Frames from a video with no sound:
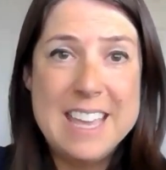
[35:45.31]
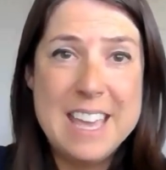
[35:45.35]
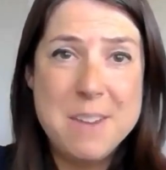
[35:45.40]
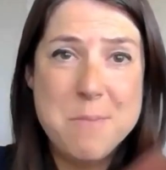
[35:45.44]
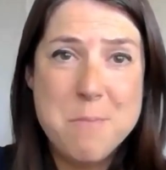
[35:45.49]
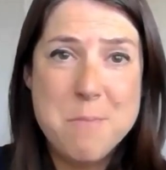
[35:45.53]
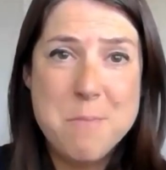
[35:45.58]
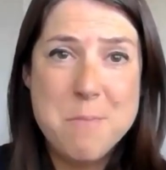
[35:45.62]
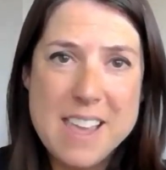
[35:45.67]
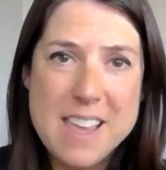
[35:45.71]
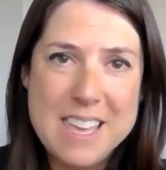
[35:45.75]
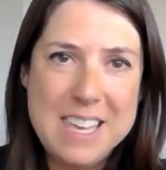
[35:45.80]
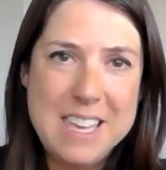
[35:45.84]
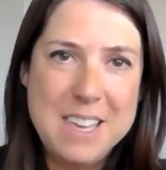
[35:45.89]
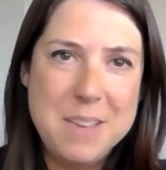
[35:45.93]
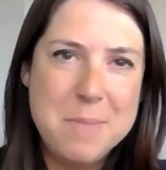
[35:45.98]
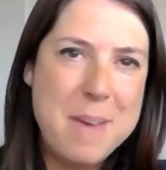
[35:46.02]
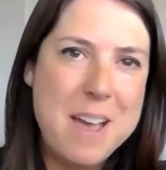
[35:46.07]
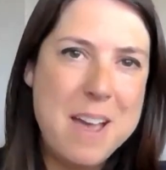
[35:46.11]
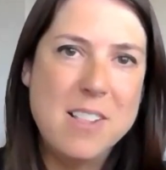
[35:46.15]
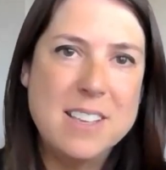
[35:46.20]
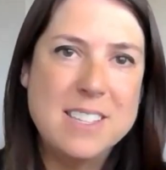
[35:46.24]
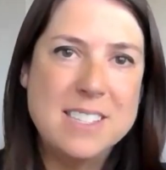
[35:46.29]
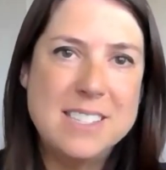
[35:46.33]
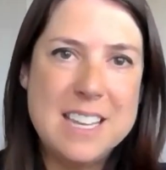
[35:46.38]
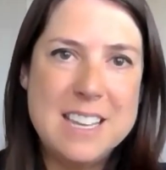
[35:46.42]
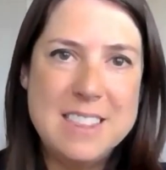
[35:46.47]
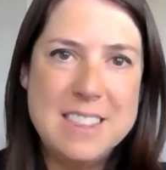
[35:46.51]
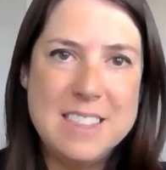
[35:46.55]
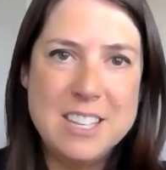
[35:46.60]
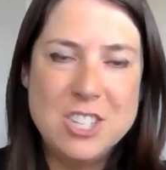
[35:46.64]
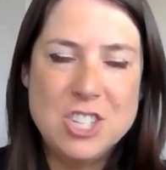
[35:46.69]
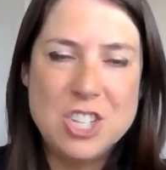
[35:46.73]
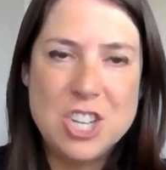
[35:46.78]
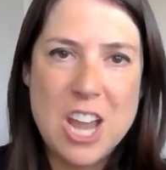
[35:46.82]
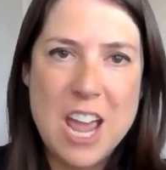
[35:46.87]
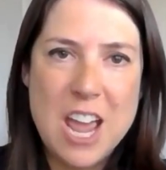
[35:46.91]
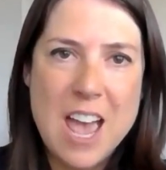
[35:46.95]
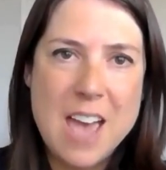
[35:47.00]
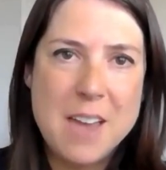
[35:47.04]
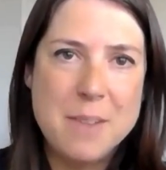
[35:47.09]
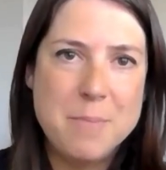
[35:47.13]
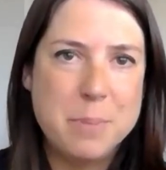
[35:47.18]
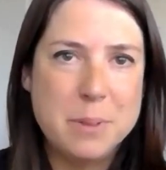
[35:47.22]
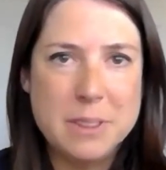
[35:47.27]
Again, my email is in the
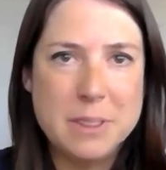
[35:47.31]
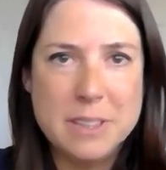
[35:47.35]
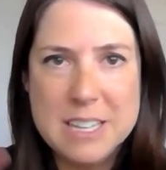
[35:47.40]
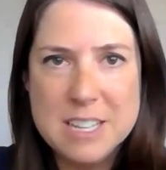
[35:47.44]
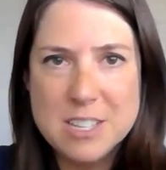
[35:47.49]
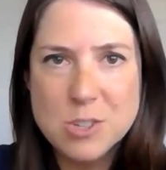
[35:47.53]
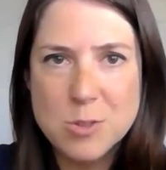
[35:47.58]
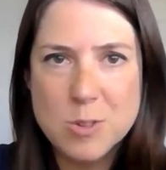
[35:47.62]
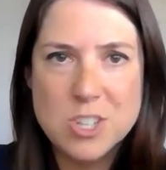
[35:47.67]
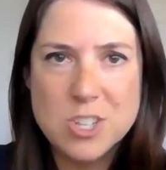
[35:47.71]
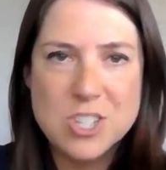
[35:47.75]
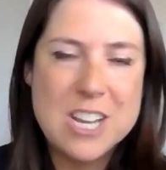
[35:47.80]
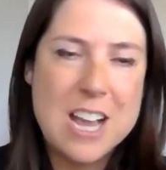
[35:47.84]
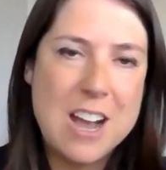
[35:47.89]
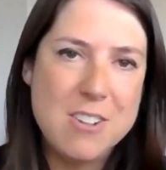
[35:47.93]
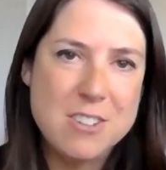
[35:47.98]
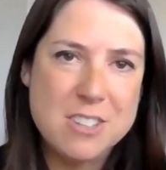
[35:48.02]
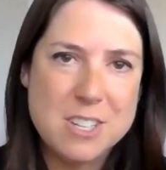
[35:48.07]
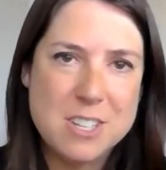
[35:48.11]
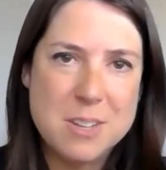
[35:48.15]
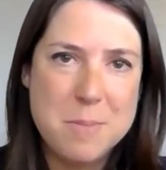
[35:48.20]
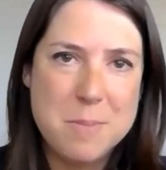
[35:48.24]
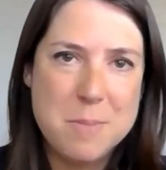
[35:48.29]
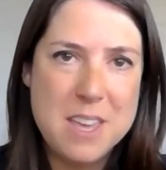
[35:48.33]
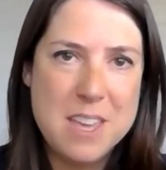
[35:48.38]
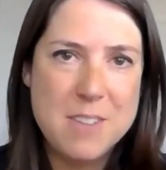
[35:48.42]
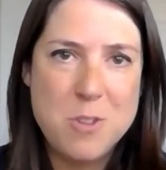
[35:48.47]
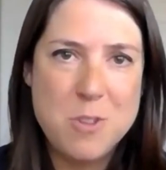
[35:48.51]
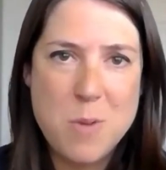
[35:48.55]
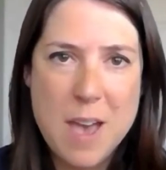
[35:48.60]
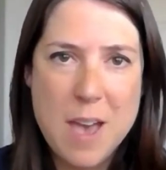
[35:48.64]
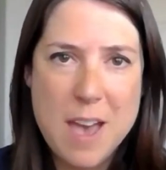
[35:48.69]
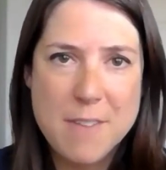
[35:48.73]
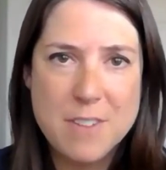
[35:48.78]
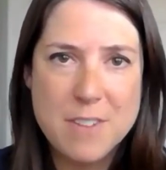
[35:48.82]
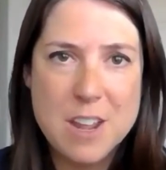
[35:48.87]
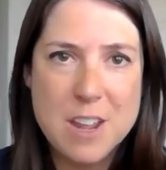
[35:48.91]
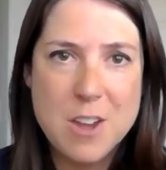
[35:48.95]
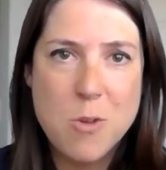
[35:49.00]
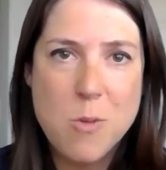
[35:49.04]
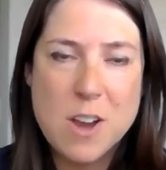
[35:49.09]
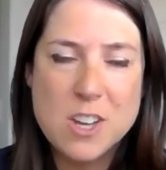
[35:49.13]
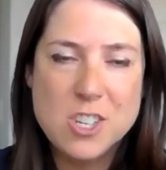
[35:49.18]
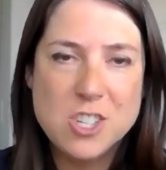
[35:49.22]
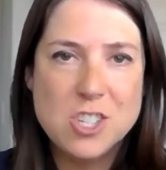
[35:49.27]
chat. Please reach out to me if you have
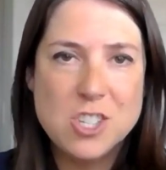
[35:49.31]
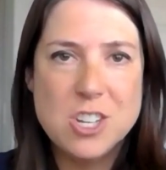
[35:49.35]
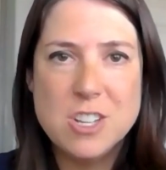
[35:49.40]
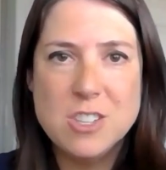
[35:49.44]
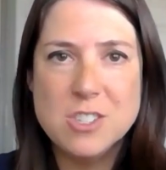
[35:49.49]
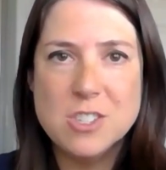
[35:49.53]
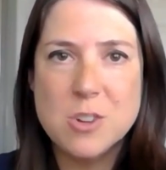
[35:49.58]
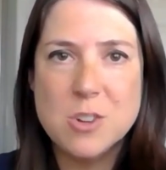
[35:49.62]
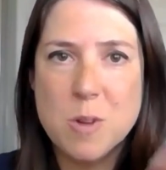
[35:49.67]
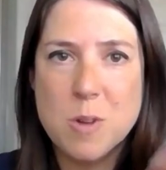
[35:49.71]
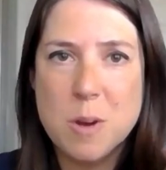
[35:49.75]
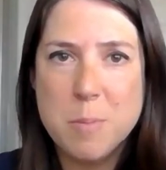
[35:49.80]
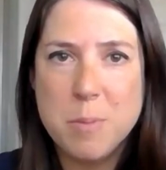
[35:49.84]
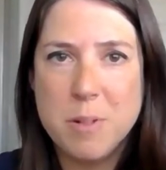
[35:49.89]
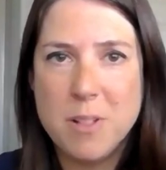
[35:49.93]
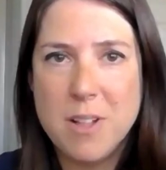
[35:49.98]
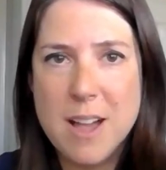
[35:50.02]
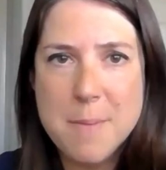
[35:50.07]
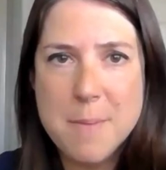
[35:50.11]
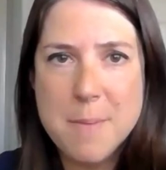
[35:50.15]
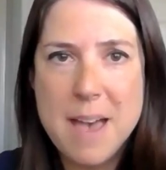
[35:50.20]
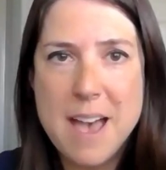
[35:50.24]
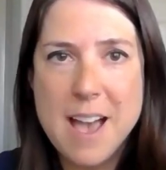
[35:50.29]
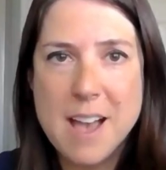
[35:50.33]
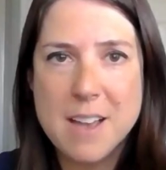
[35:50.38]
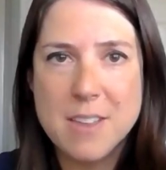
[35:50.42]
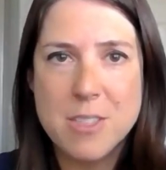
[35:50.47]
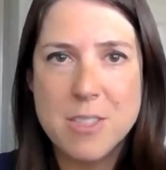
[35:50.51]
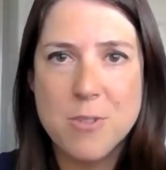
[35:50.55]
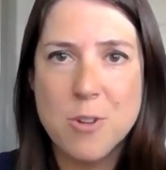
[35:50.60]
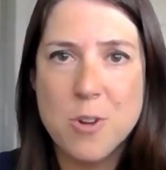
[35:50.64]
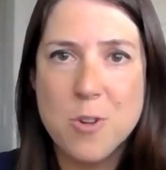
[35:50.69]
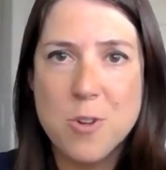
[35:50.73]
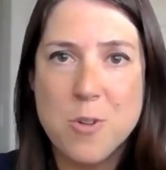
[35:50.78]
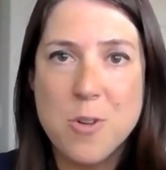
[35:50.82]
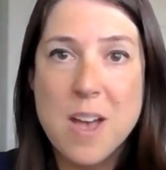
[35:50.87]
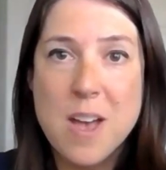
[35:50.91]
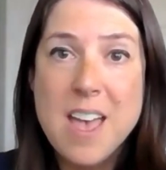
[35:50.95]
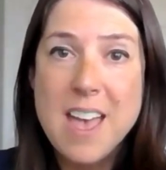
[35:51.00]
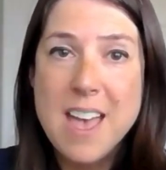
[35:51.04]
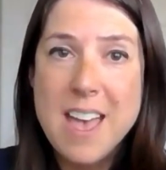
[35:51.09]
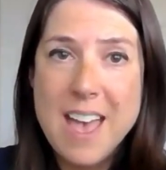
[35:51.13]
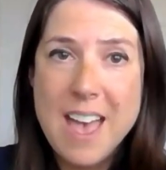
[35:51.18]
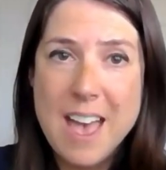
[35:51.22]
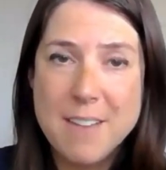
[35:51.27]
any questions, or reply back through
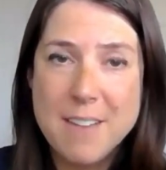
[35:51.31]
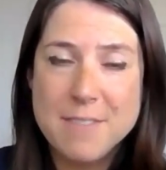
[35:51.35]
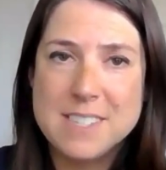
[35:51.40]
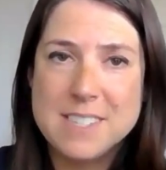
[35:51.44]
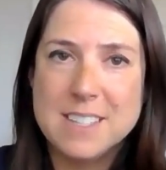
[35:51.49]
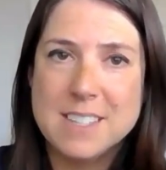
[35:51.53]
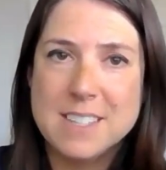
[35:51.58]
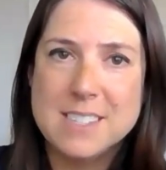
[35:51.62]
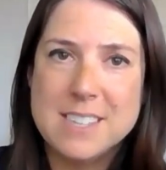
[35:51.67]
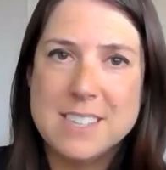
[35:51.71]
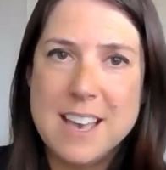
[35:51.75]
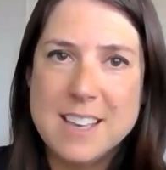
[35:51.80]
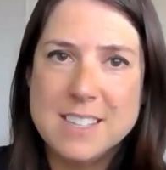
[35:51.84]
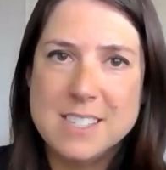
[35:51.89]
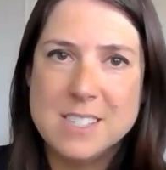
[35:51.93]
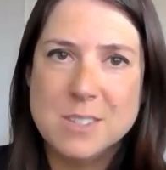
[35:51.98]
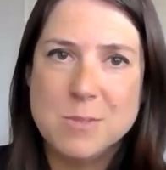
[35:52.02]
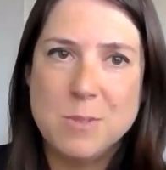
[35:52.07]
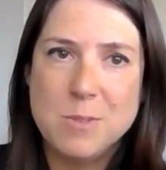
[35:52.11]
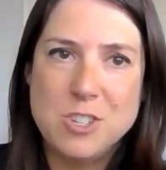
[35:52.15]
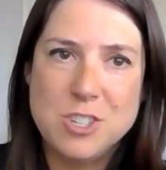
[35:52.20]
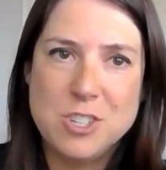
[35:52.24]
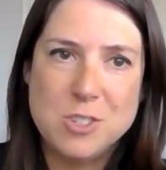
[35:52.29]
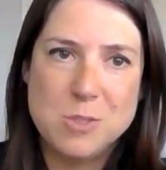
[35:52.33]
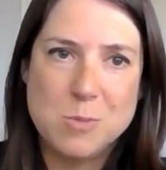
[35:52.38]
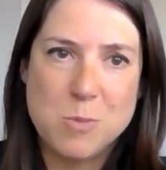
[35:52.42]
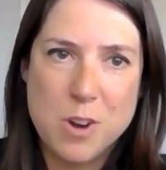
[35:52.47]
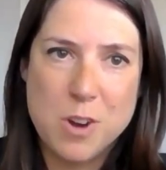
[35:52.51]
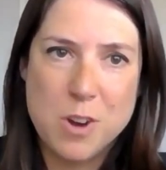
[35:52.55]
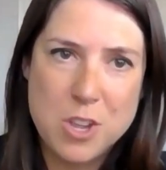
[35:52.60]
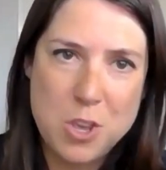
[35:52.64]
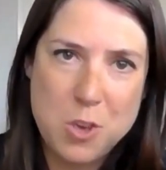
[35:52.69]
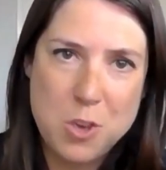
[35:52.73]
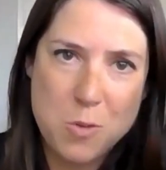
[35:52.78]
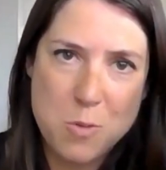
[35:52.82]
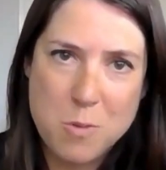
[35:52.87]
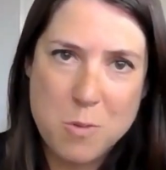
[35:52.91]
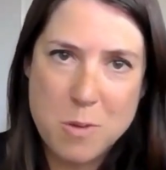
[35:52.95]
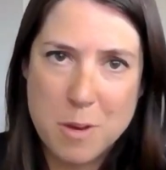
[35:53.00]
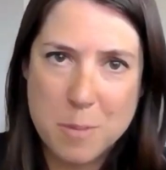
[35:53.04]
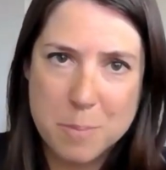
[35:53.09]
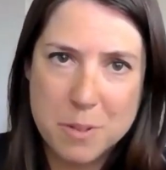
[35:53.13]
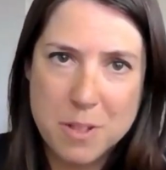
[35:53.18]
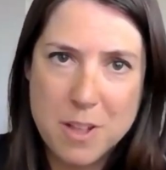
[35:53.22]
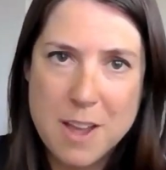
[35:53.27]
F-Success, which is where
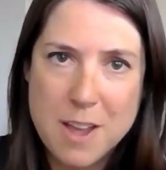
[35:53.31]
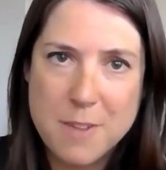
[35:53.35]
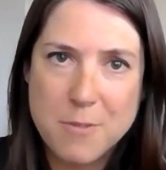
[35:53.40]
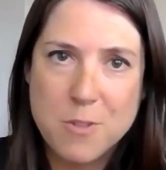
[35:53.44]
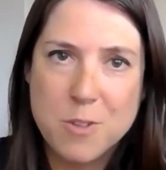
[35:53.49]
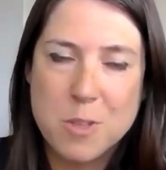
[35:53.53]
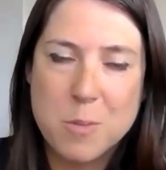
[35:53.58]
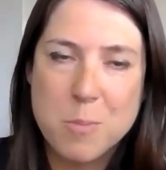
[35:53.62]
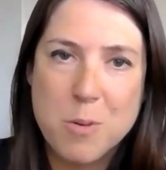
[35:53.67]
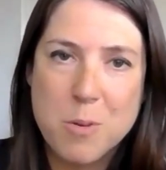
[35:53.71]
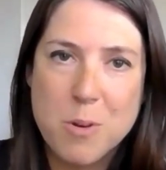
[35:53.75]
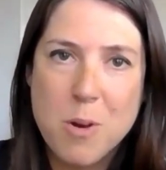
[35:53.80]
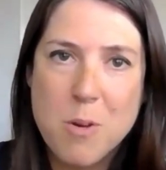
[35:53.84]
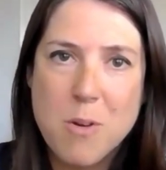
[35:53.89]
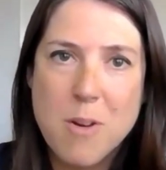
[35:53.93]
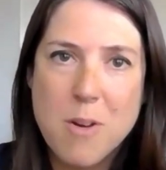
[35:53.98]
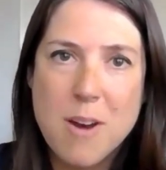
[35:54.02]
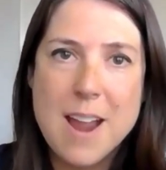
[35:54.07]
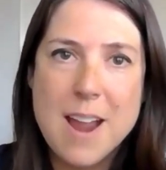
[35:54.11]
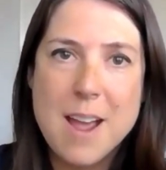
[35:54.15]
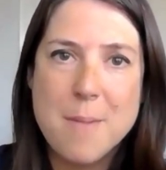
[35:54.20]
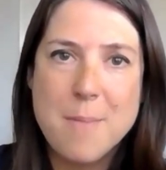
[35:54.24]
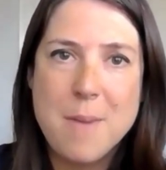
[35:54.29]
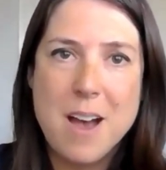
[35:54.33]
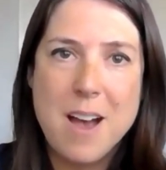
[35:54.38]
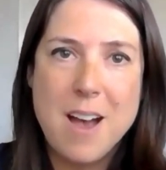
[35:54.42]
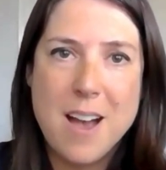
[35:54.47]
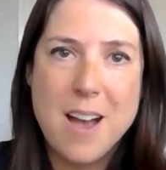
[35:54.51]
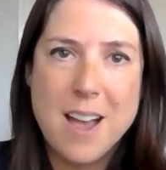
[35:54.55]
you apply for the program.